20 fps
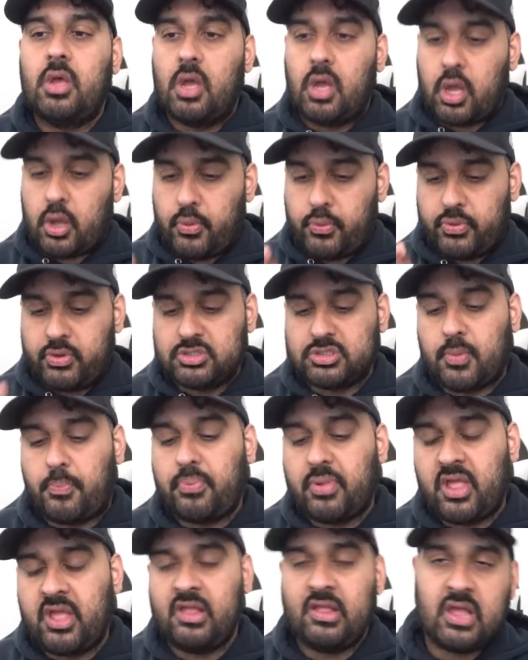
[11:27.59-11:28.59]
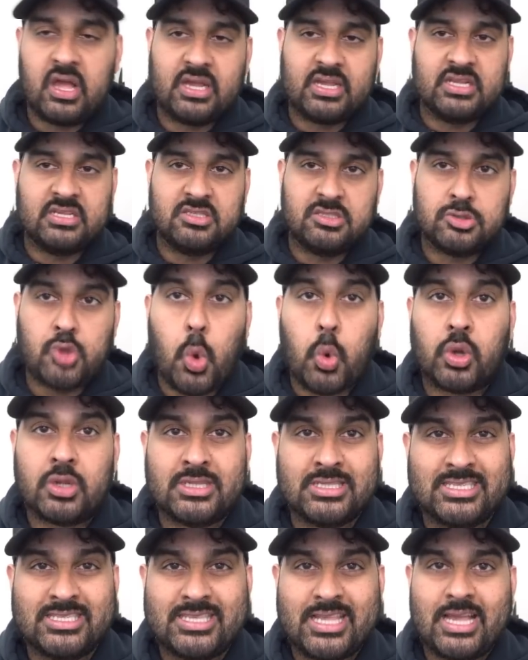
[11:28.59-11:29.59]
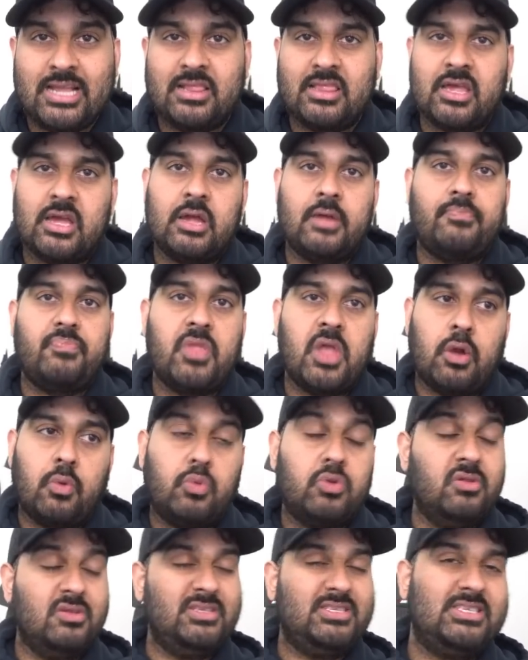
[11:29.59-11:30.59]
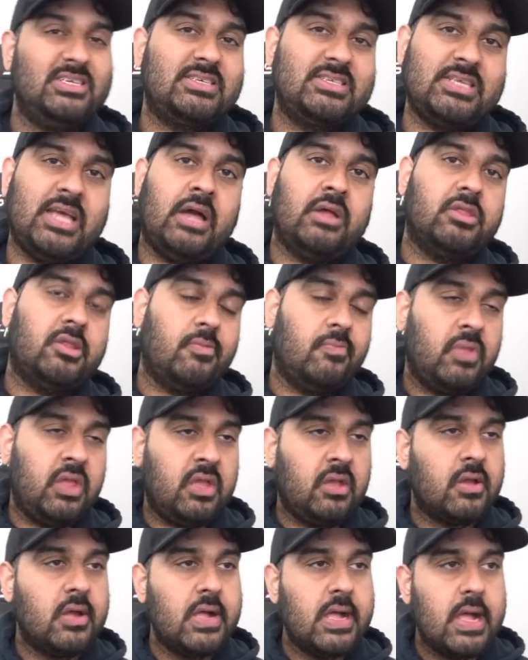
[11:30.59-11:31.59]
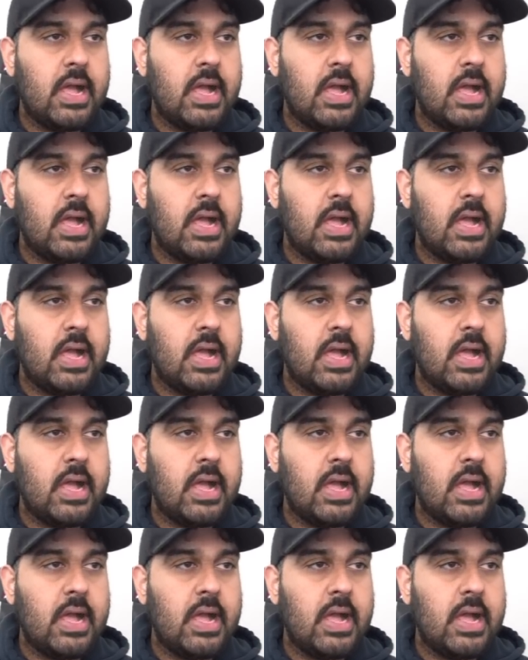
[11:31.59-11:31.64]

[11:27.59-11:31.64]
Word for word: Uh, there's a play against Oregon State that uh, really sticks out to me.